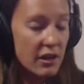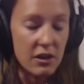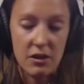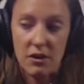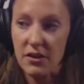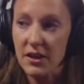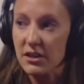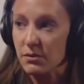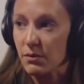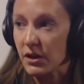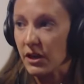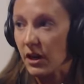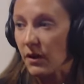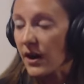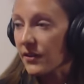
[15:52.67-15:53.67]
You know, they just want
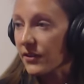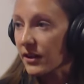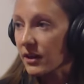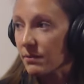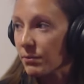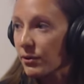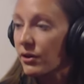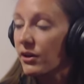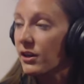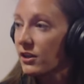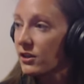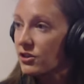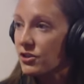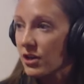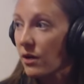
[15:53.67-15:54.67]
to go out there and put on a
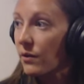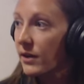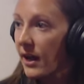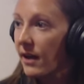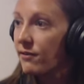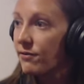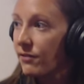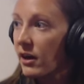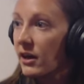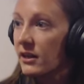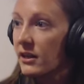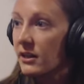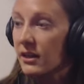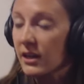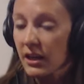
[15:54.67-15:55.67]
good show and have
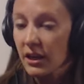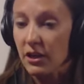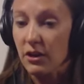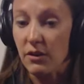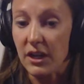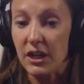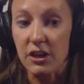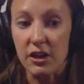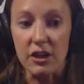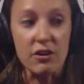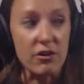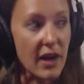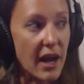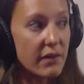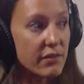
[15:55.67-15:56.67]
fun, and you know, get a good
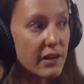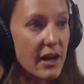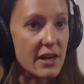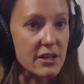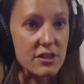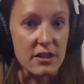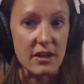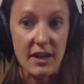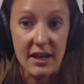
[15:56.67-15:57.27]
crowd reaction.